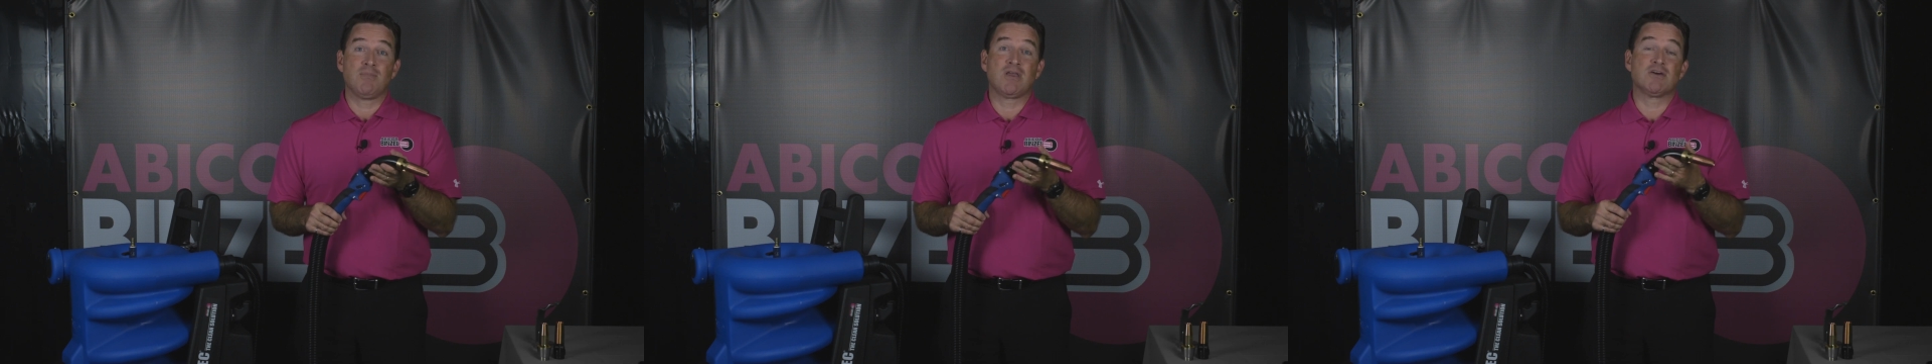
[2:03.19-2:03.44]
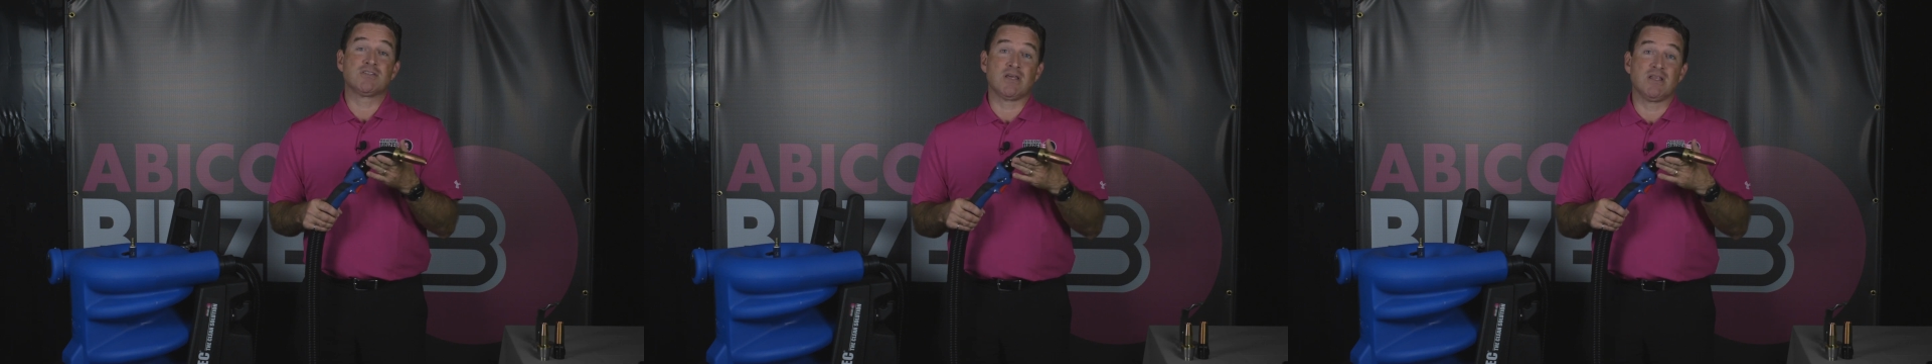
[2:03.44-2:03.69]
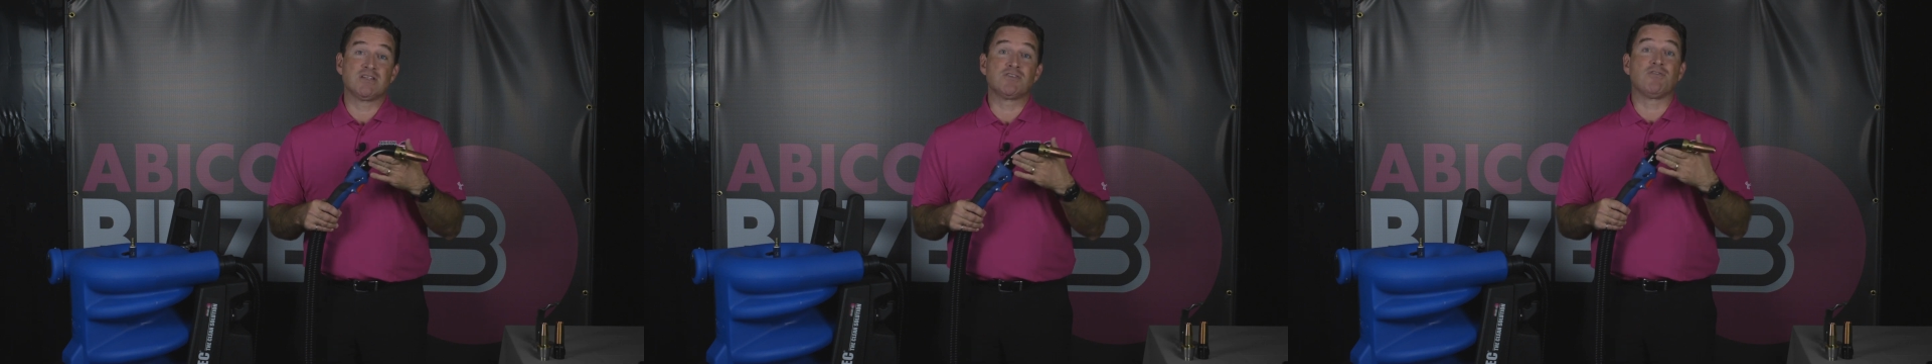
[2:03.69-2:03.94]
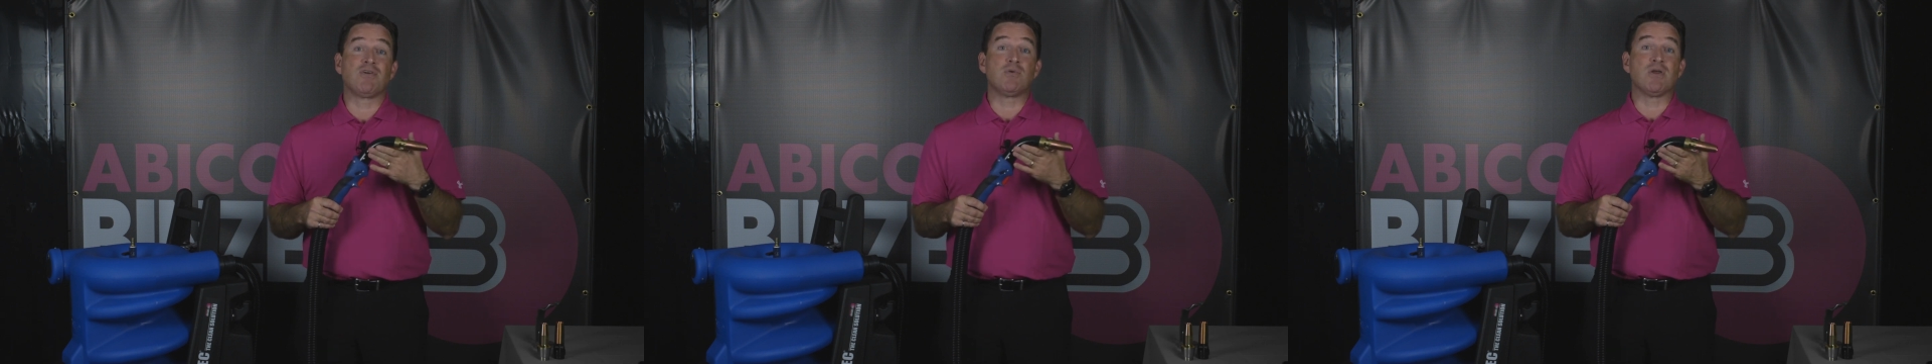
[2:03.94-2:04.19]
Because it is
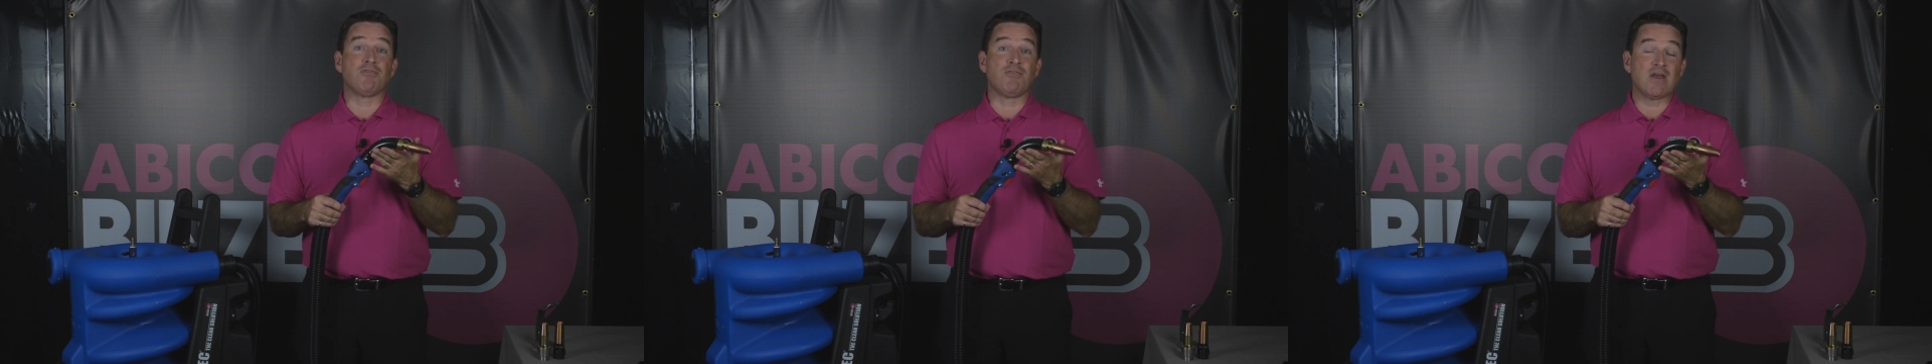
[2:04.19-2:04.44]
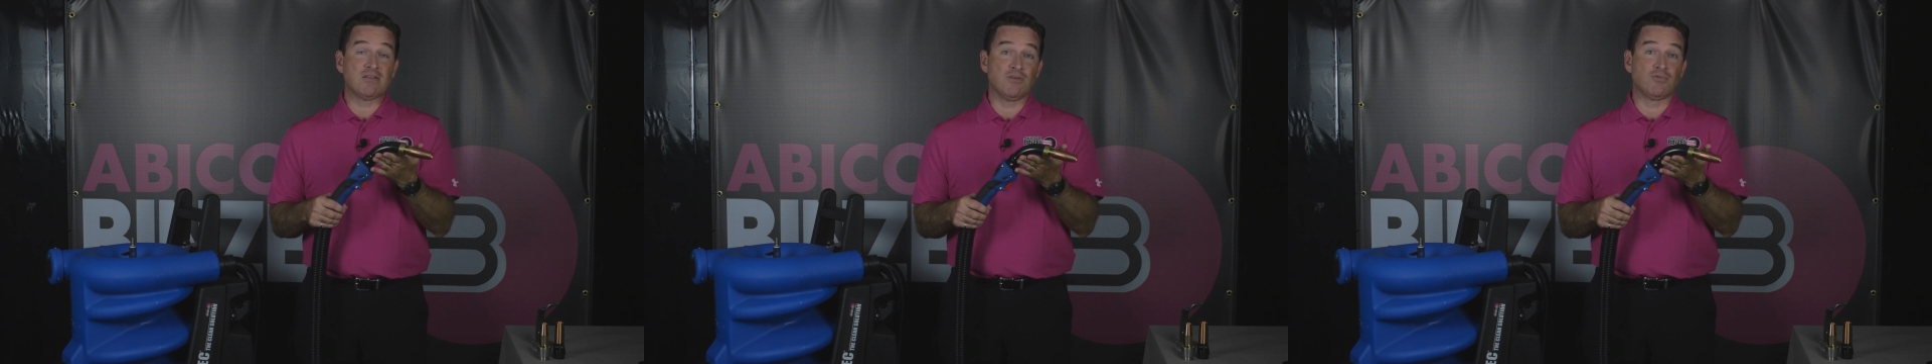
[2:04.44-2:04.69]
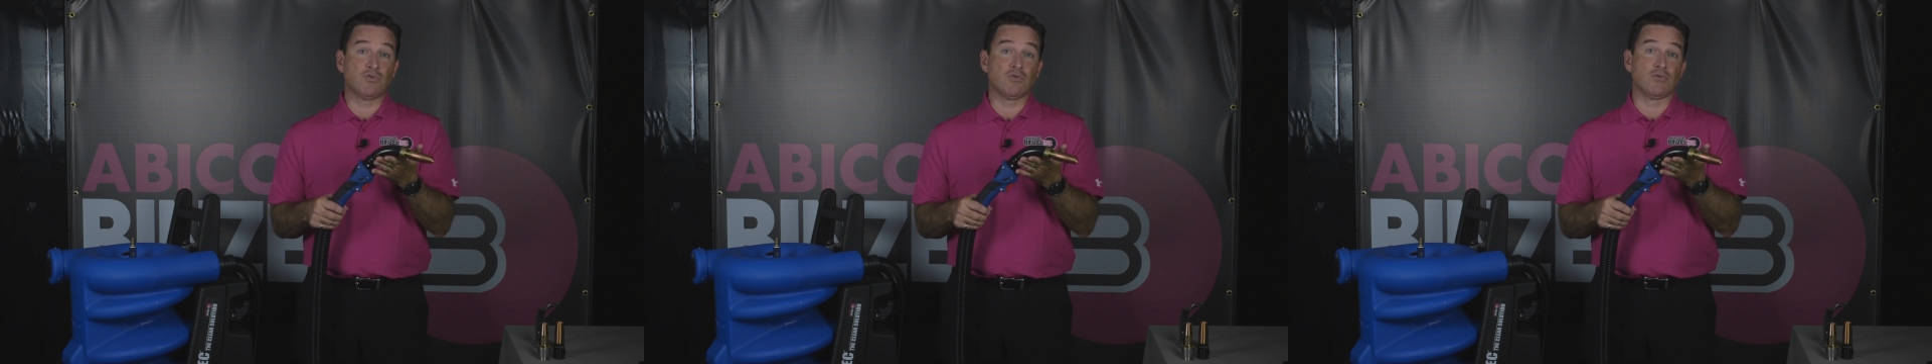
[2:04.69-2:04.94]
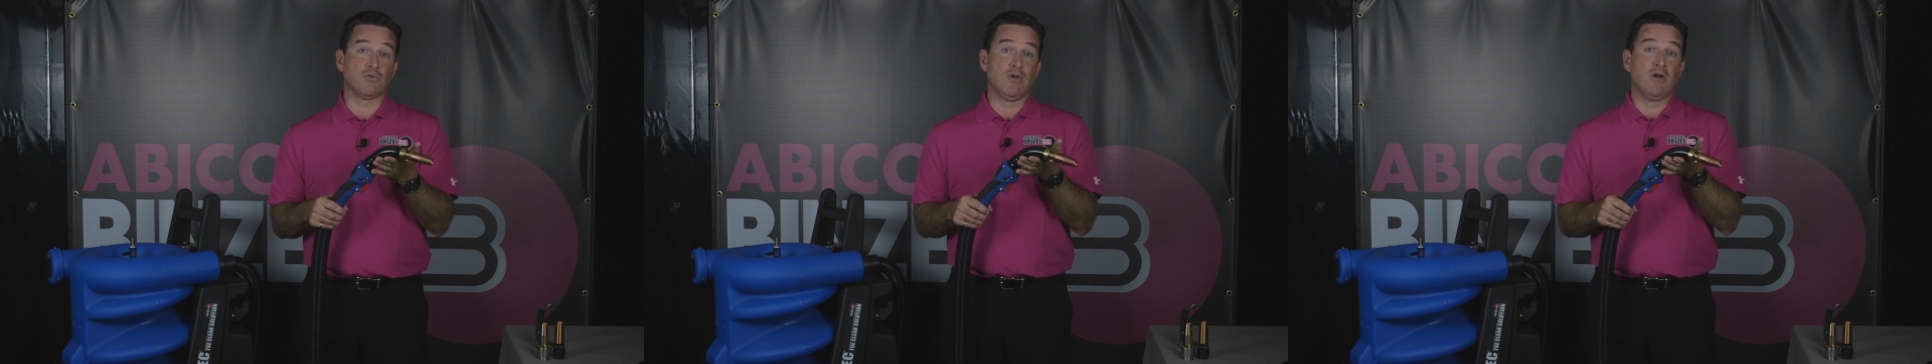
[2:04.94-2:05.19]
a very effective
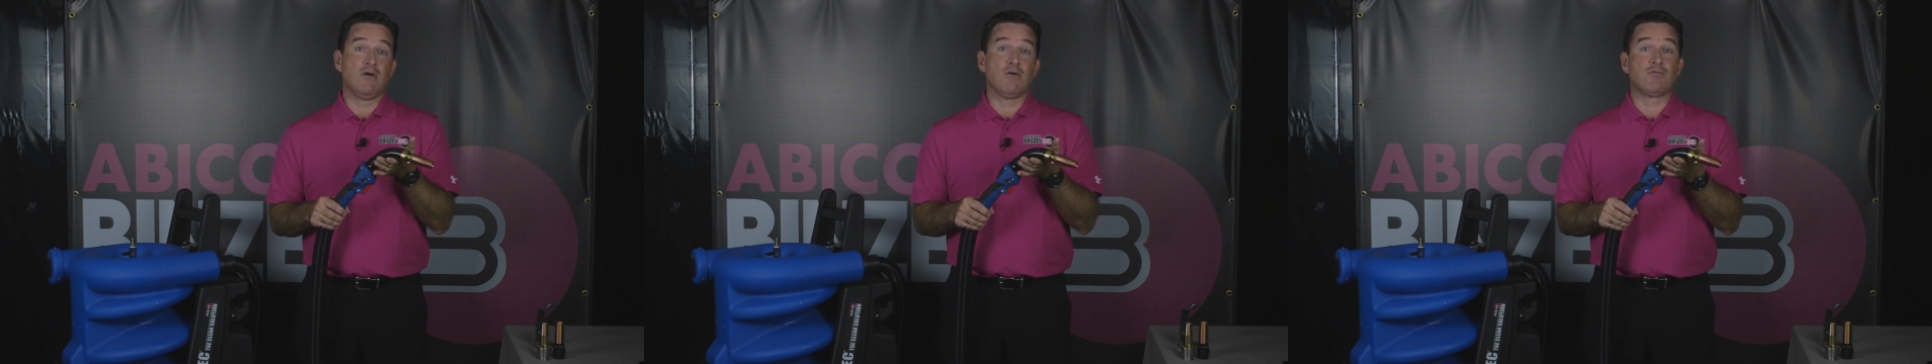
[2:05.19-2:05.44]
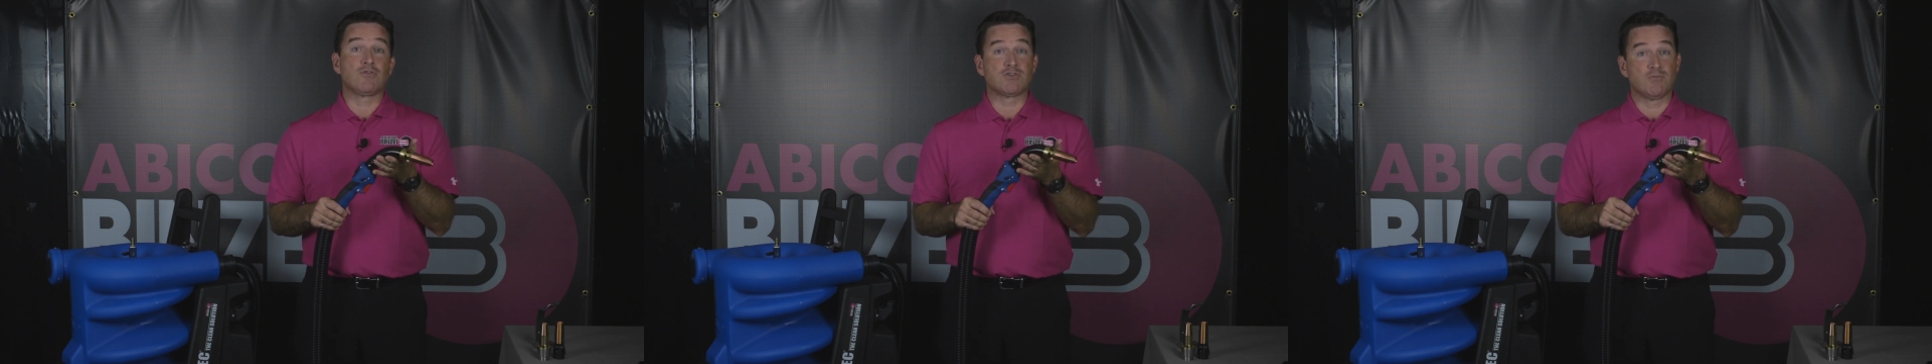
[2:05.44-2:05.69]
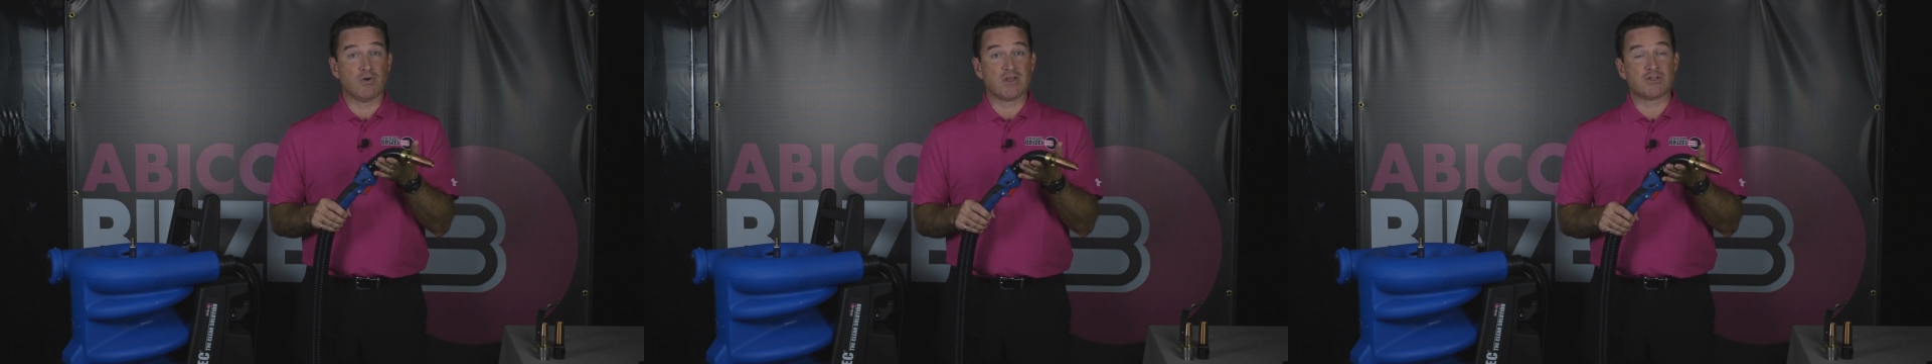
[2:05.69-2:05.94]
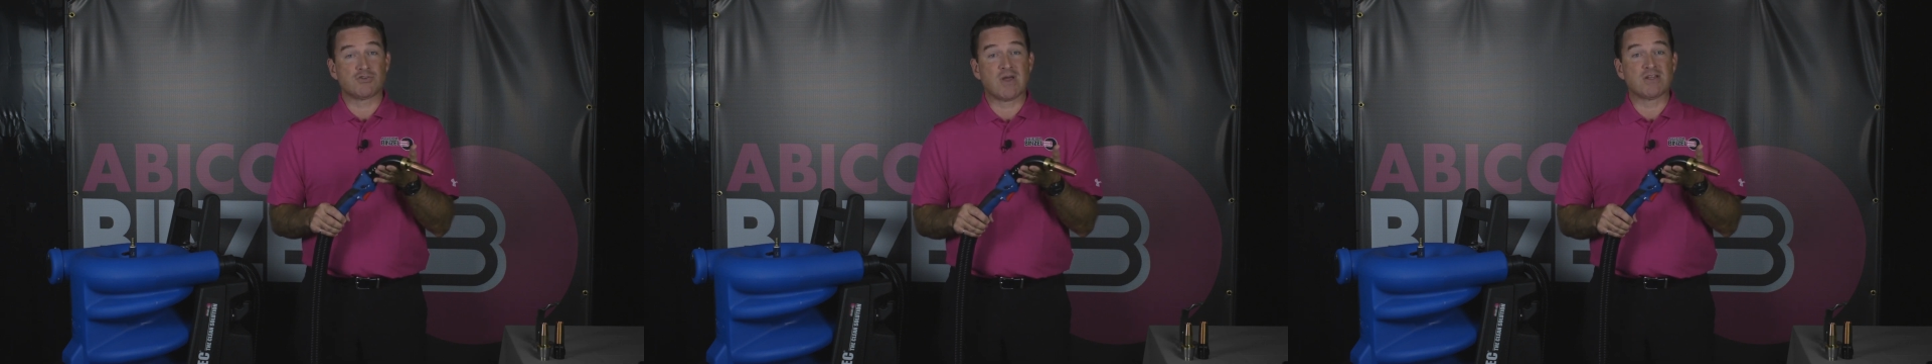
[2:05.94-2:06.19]
tool for
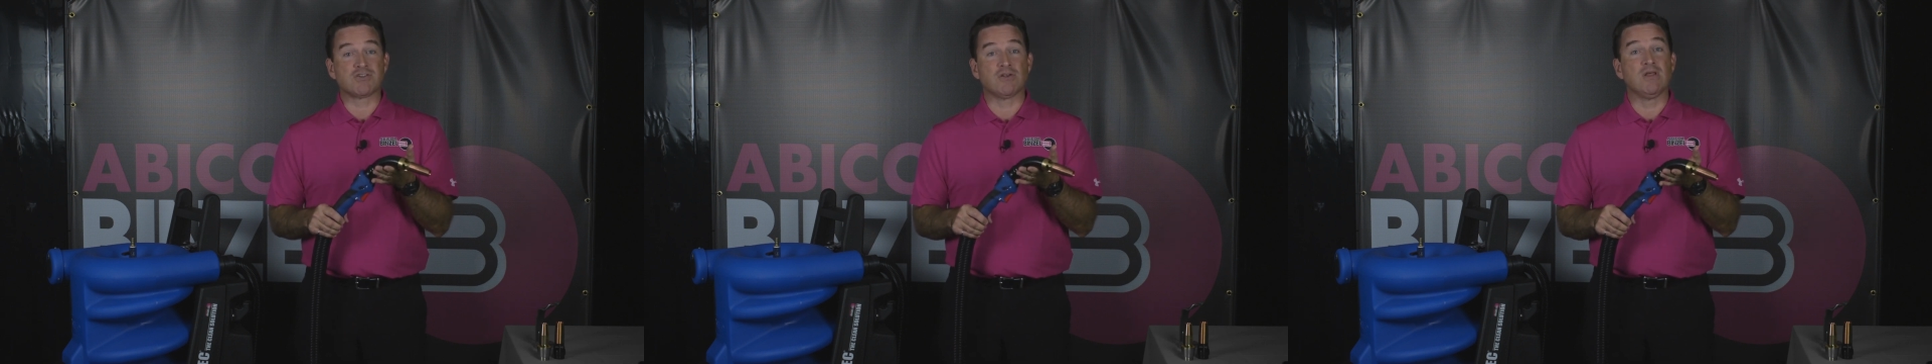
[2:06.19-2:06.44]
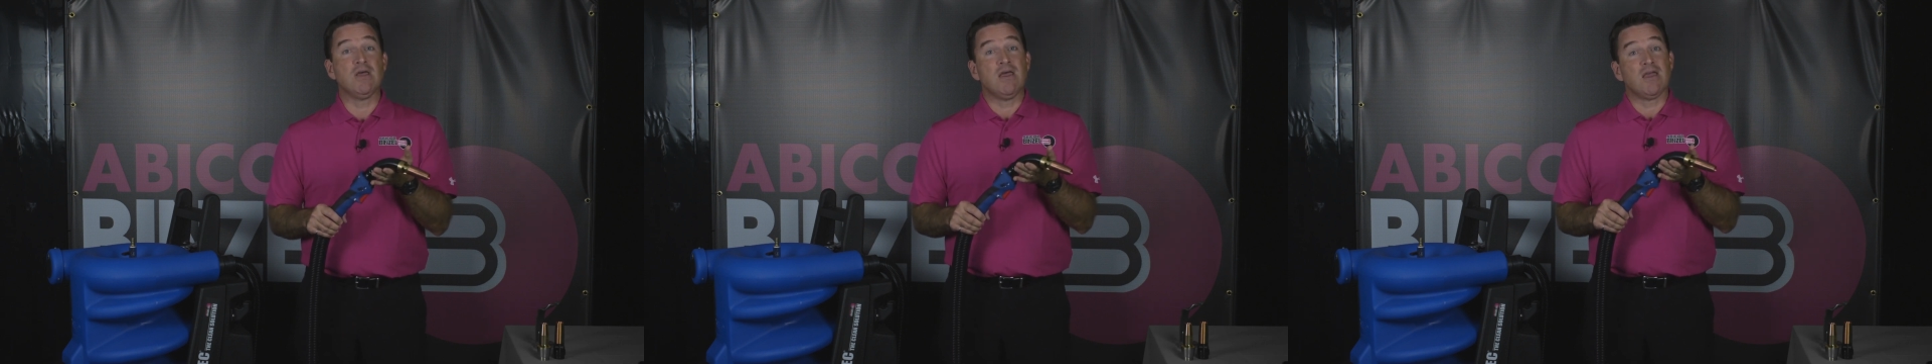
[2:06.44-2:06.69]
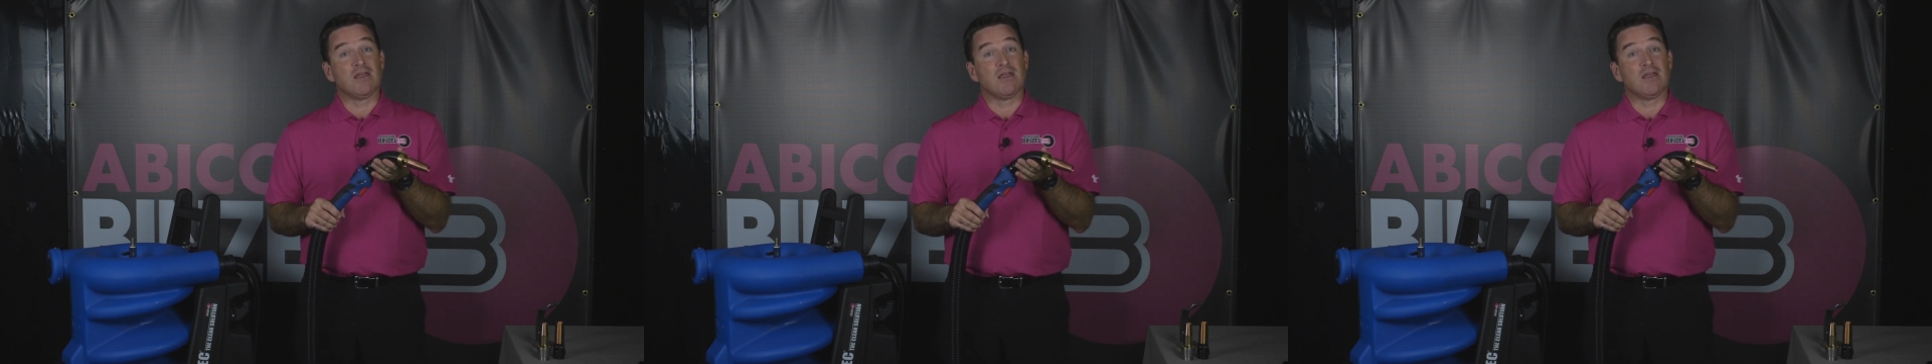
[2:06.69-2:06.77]
smoke extraction.